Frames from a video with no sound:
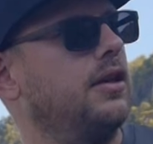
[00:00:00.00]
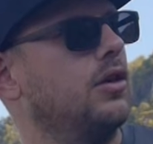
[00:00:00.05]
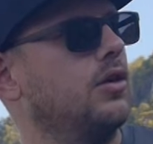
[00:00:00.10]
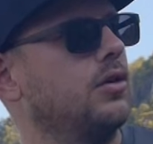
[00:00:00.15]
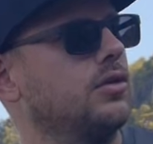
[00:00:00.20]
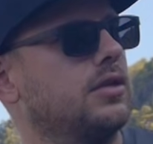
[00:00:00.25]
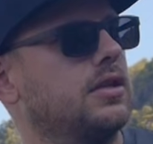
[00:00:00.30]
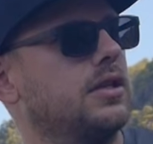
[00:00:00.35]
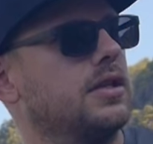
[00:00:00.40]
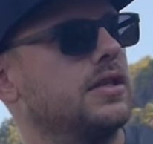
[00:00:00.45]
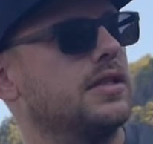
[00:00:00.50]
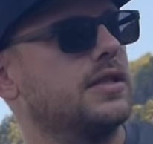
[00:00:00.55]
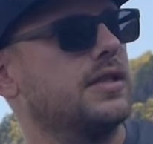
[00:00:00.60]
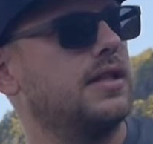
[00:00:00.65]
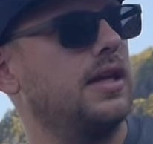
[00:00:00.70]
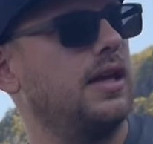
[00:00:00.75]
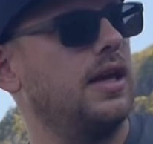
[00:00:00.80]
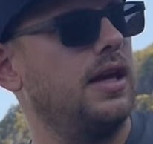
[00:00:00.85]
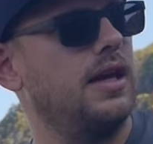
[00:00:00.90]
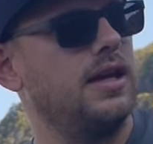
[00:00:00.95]
noticed
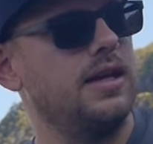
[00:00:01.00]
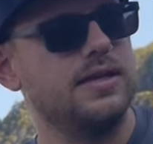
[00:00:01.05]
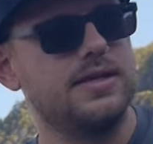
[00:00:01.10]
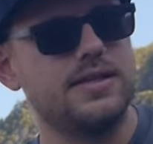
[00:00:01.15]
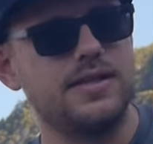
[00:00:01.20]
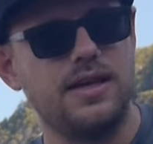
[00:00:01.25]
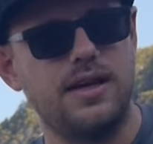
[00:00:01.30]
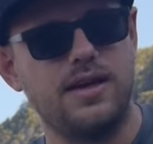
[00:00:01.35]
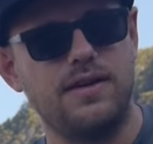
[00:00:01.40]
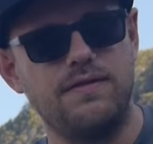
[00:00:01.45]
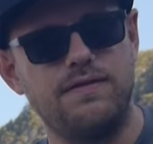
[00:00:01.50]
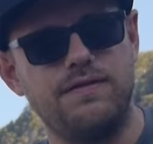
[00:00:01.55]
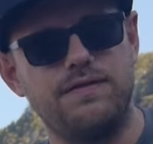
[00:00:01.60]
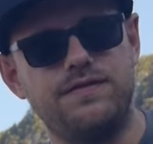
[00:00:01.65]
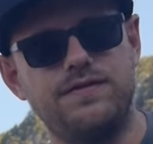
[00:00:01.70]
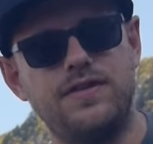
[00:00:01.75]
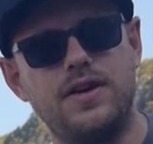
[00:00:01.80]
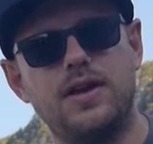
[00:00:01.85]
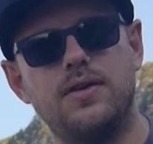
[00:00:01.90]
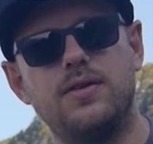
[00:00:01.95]
it's a
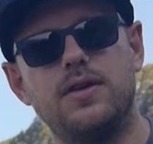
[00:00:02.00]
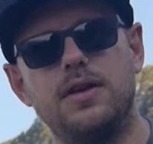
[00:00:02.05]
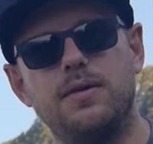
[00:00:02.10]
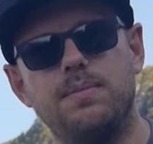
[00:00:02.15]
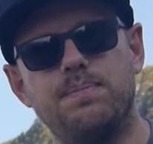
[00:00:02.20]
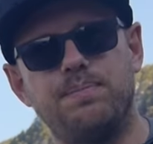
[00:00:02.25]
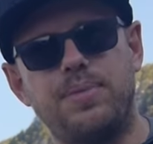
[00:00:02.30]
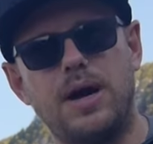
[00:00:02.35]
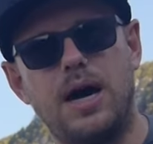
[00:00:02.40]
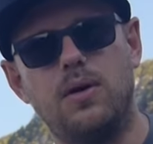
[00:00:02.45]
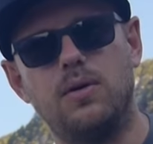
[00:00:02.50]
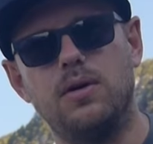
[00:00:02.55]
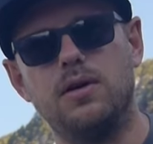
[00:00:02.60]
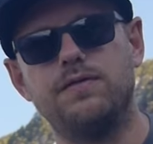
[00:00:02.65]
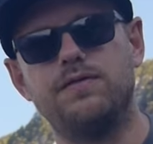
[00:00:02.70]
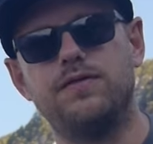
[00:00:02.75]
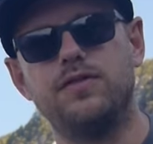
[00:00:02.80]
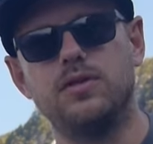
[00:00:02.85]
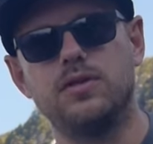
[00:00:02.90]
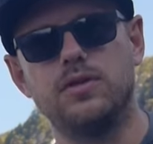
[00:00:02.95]
very
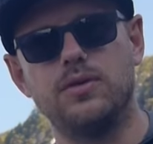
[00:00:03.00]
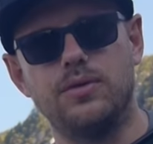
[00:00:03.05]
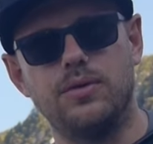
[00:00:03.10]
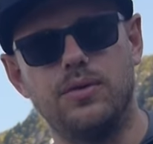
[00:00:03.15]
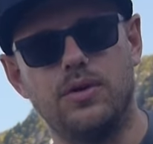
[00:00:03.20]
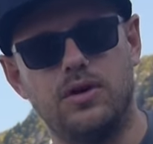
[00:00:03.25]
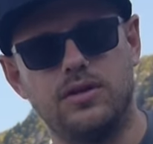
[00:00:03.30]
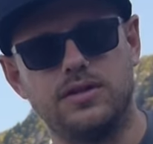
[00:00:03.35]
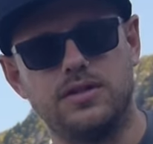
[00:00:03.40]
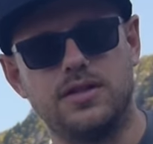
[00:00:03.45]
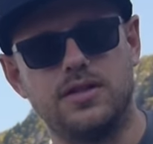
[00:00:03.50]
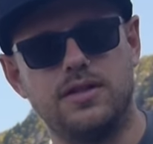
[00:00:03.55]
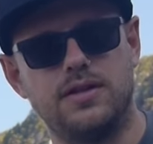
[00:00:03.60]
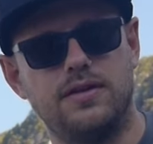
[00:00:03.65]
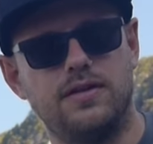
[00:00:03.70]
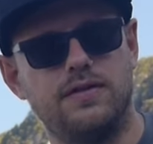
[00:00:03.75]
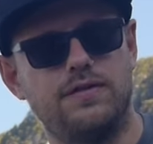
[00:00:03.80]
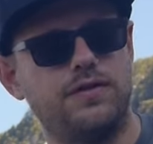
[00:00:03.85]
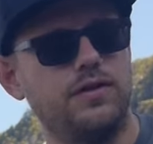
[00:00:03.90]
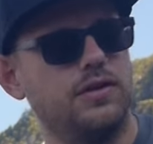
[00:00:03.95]
powerful rod
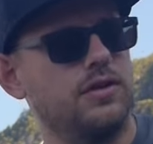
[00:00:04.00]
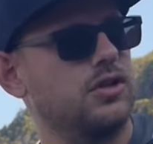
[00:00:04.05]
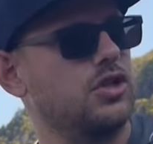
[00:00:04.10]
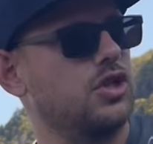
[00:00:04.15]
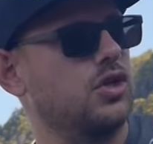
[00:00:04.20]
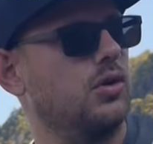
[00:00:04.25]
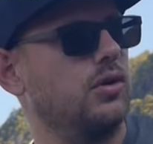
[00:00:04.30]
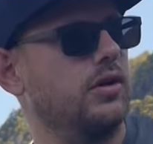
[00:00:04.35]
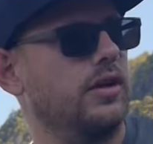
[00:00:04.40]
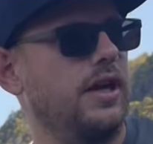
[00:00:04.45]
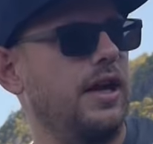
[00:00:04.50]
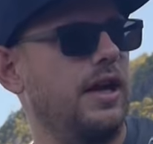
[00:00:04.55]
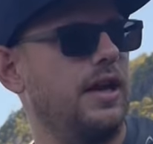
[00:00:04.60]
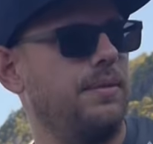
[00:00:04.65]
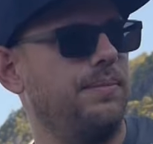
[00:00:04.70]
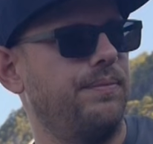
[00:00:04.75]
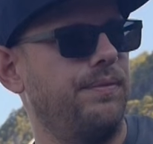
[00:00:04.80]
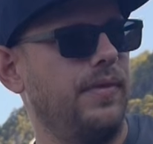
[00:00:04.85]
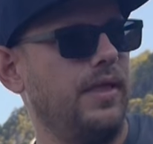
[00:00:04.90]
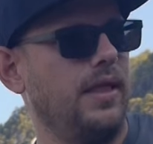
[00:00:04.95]
for the shore
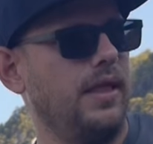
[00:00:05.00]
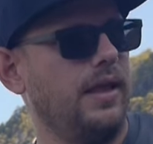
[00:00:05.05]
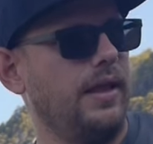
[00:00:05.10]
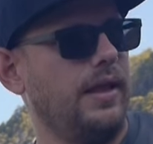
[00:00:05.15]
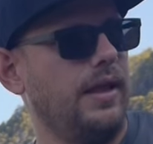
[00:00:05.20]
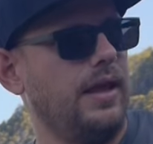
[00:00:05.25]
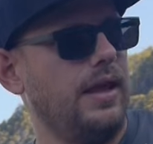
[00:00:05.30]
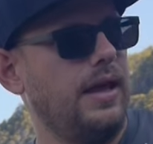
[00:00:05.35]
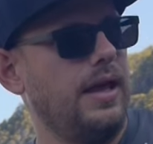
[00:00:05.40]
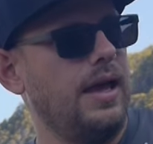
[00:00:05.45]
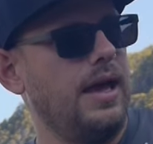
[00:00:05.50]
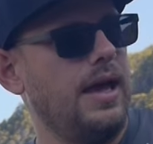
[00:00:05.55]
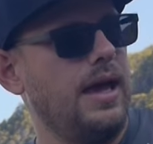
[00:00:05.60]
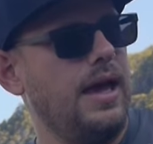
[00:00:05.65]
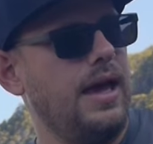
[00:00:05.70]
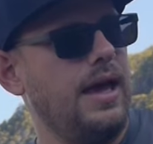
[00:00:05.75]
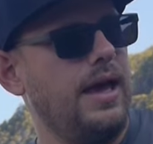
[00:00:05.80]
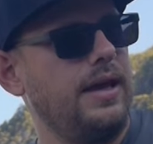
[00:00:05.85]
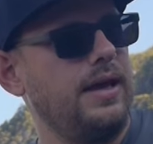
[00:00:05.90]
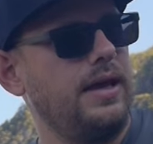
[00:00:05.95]
game.
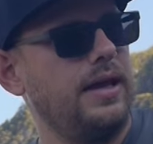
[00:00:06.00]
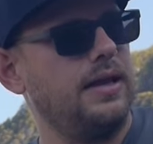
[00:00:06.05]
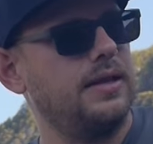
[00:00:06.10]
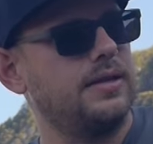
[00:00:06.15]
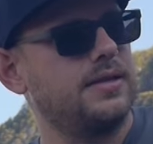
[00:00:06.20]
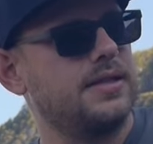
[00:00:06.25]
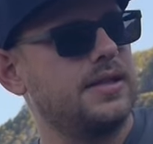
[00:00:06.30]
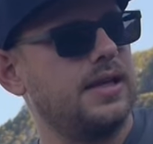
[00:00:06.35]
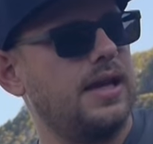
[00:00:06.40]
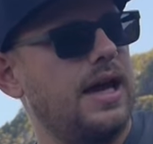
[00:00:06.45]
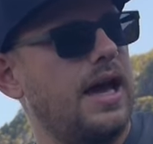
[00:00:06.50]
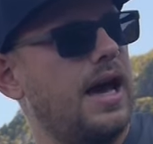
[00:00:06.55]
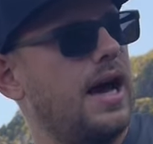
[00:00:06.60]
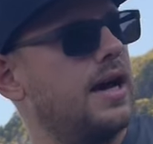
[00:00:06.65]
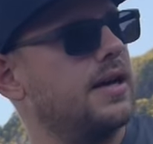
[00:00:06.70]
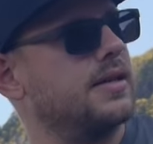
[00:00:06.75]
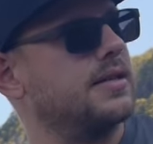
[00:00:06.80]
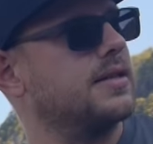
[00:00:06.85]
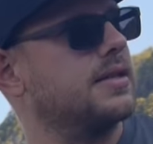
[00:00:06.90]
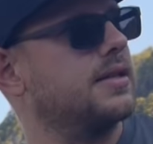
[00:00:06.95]
It
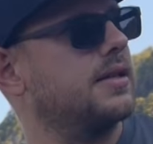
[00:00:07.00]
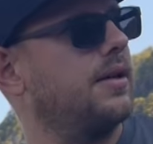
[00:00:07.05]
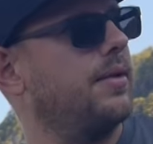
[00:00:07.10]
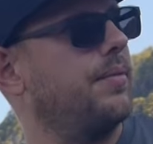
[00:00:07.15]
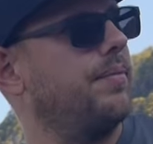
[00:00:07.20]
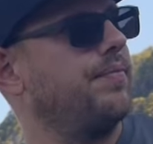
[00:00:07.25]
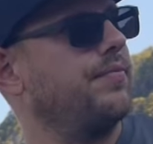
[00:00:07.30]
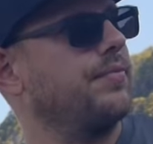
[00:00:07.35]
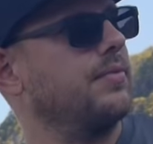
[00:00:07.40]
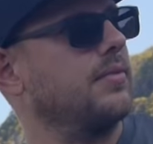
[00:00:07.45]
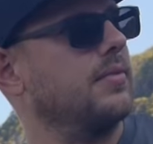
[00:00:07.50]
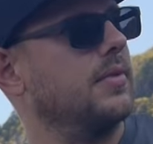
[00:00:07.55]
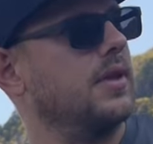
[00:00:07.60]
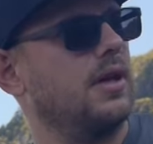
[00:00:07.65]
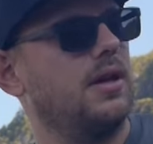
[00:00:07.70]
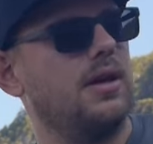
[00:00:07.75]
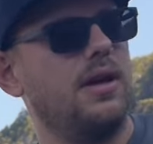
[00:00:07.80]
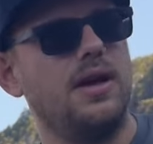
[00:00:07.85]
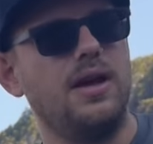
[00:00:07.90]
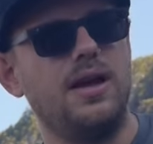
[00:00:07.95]
has
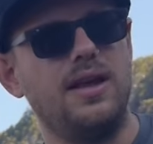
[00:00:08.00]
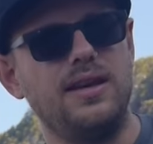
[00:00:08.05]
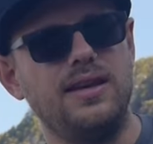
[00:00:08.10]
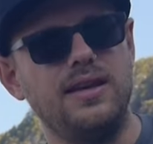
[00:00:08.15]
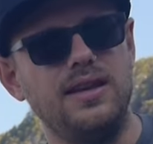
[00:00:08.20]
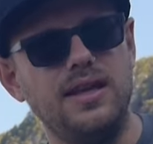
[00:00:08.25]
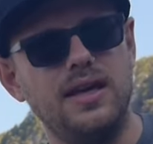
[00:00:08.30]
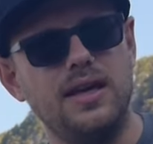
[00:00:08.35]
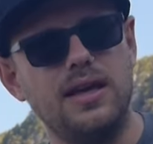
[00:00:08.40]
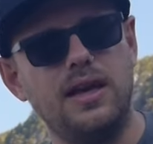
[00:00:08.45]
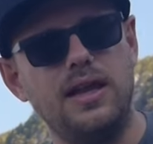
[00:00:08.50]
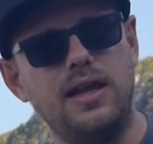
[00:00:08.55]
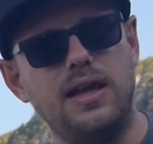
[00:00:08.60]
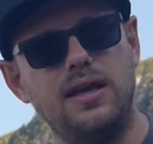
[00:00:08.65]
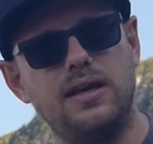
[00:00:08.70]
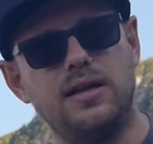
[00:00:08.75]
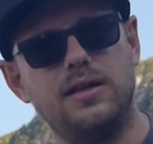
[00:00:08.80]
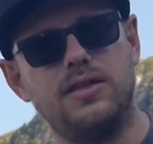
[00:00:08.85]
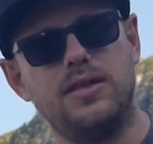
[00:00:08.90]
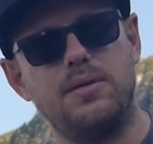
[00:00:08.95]

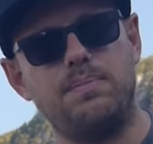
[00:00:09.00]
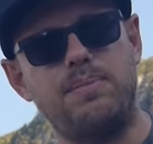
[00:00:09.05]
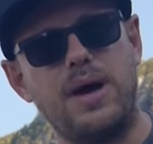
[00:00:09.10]
nearly the